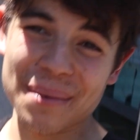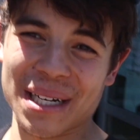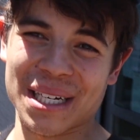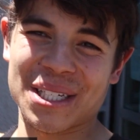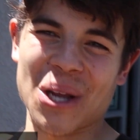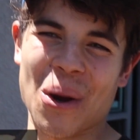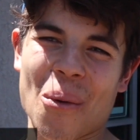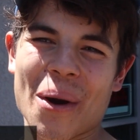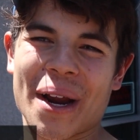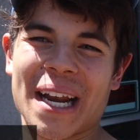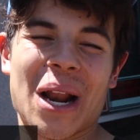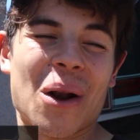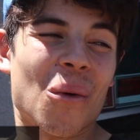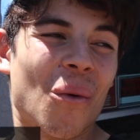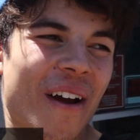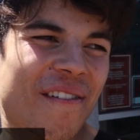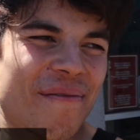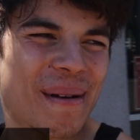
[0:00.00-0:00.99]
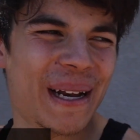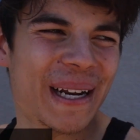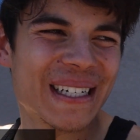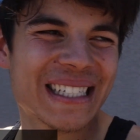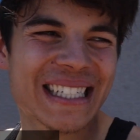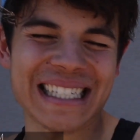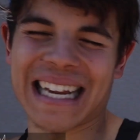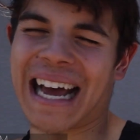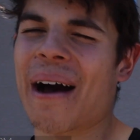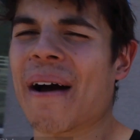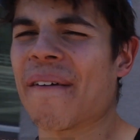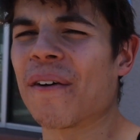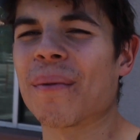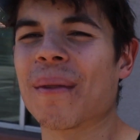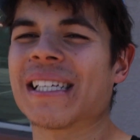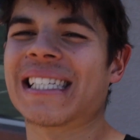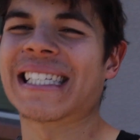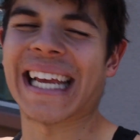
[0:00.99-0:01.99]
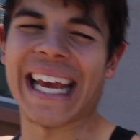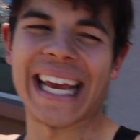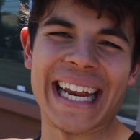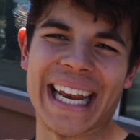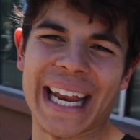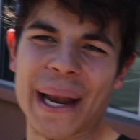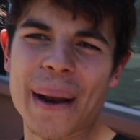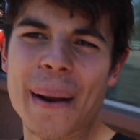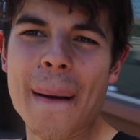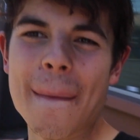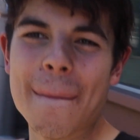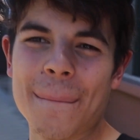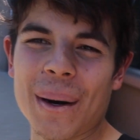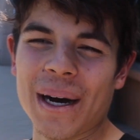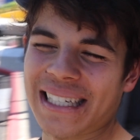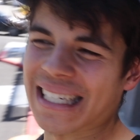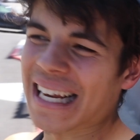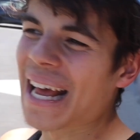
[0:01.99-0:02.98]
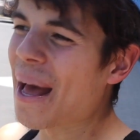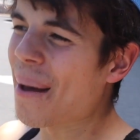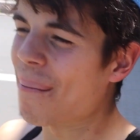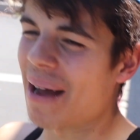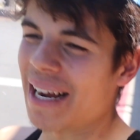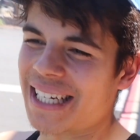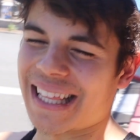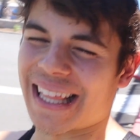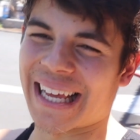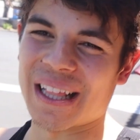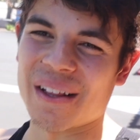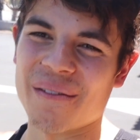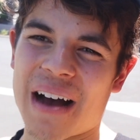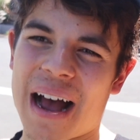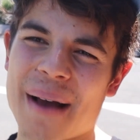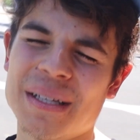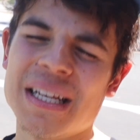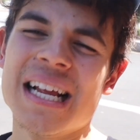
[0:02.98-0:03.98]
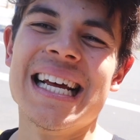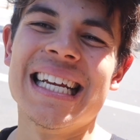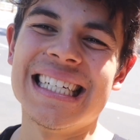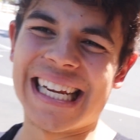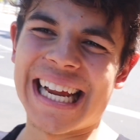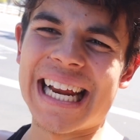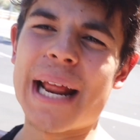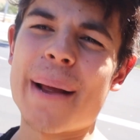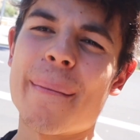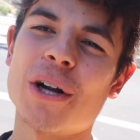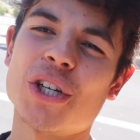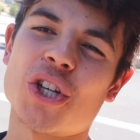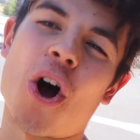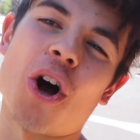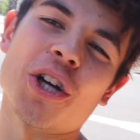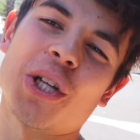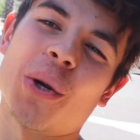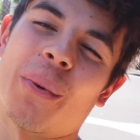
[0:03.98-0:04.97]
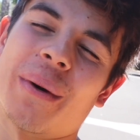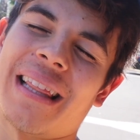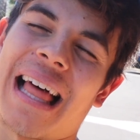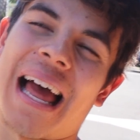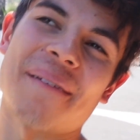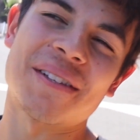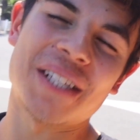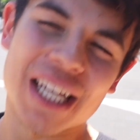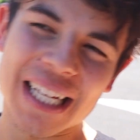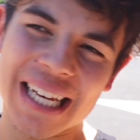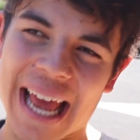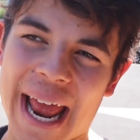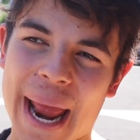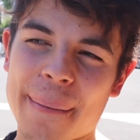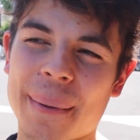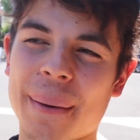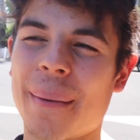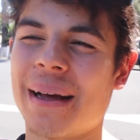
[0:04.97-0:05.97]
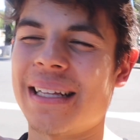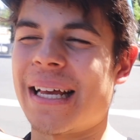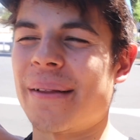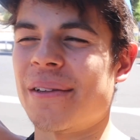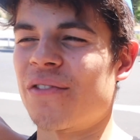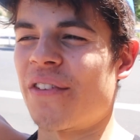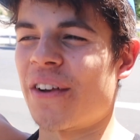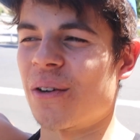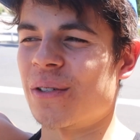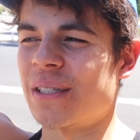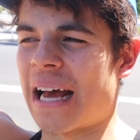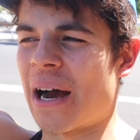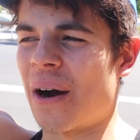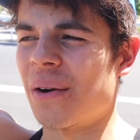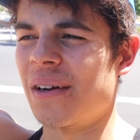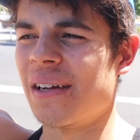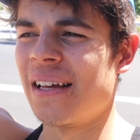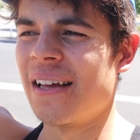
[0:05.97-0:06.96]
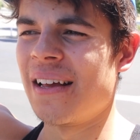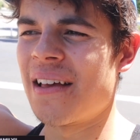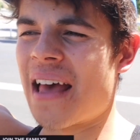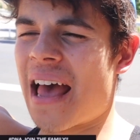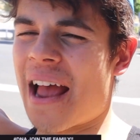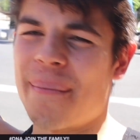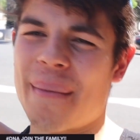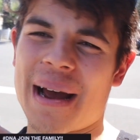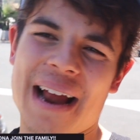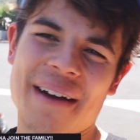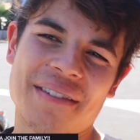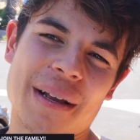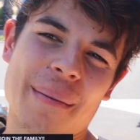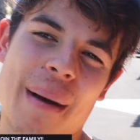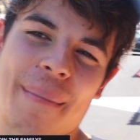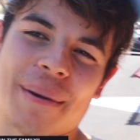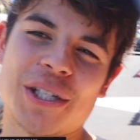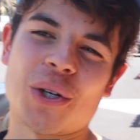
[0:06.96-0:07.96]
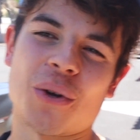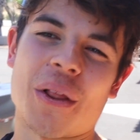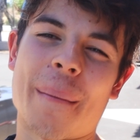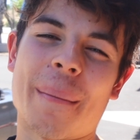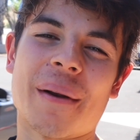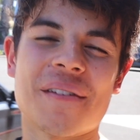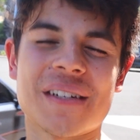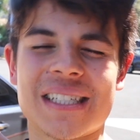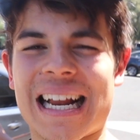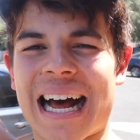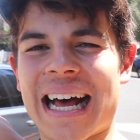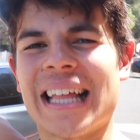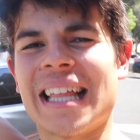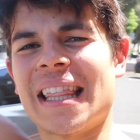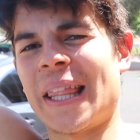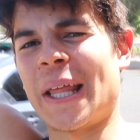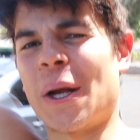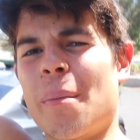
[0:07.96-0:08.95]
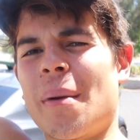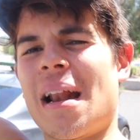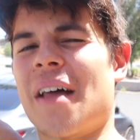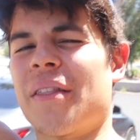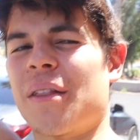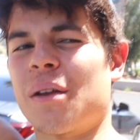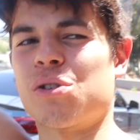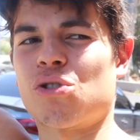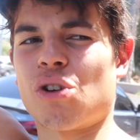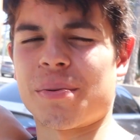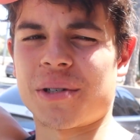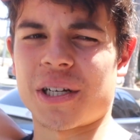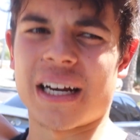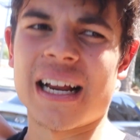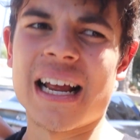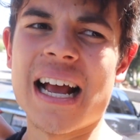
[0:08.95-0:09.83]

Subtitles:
gonna start working on a wife beaters because I filmed a skit in it, but I'm actually liking the vibes. DNA merch also went live today, but by the time this video is out, everything might be sold out, but if it's not, link will be down in the description.